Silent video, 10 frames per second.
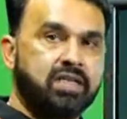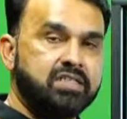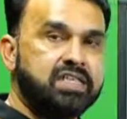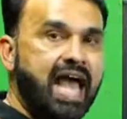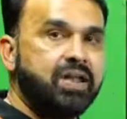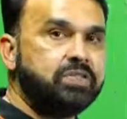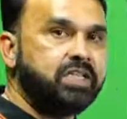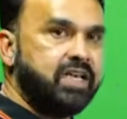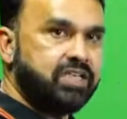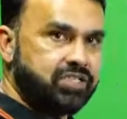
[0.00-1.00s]
This is
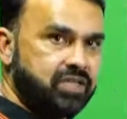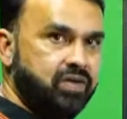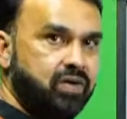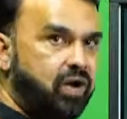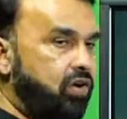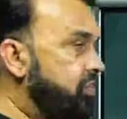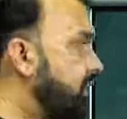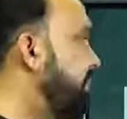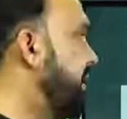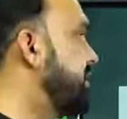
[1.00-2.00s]
halogenation of
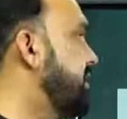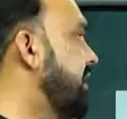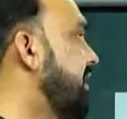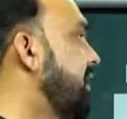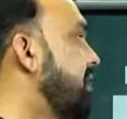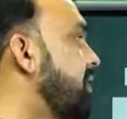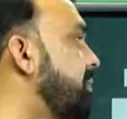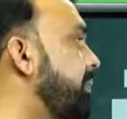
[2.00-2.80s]
benzene to